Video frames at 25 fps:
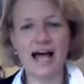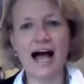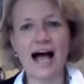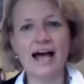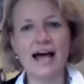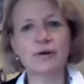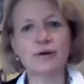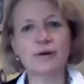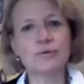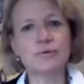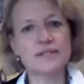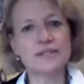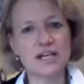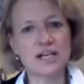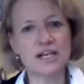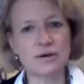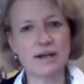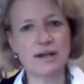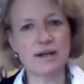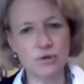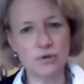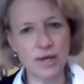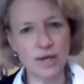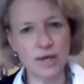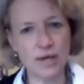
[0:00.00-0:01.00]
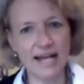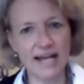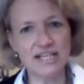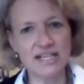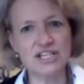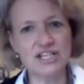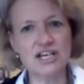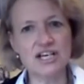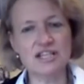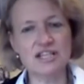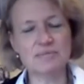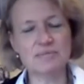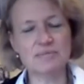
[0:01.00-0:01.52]
And also, if you get
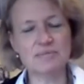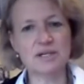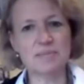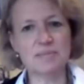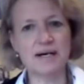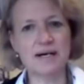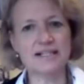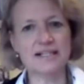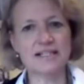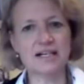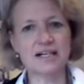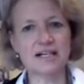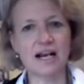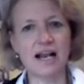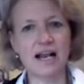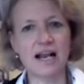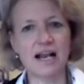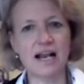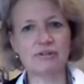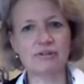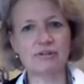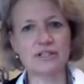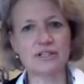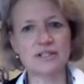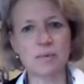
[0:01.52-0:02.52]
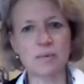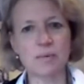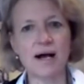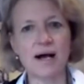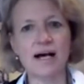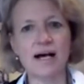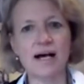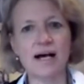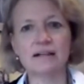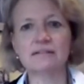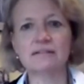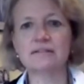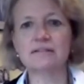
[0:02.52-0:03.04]
to know them at a personal level as
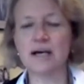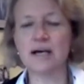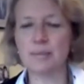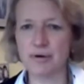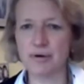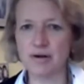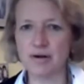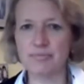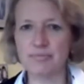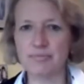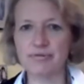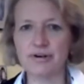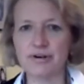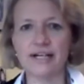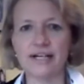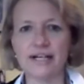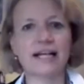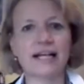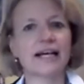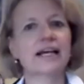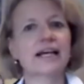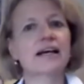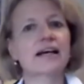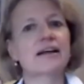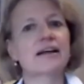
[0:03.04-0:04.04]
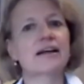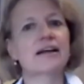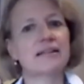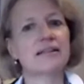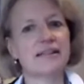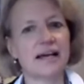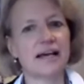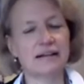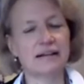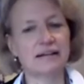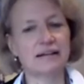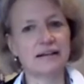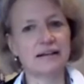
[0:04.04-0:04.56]
well, appropriately,
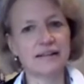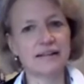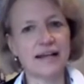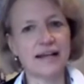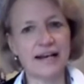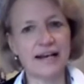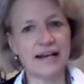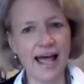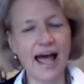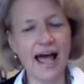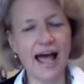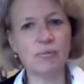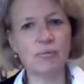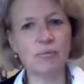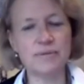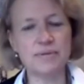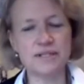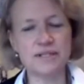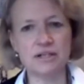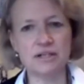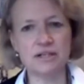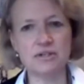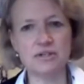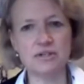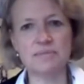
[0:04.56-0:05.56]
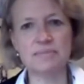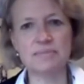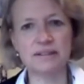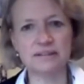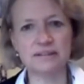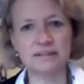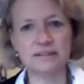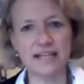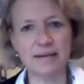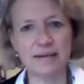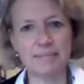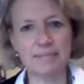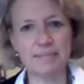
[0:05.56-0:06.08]
then it helps you to
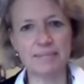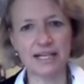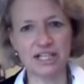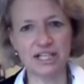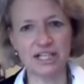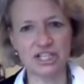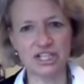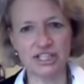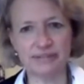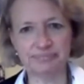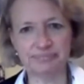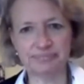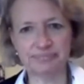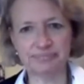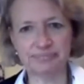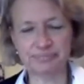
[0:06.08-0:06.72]
build that picture.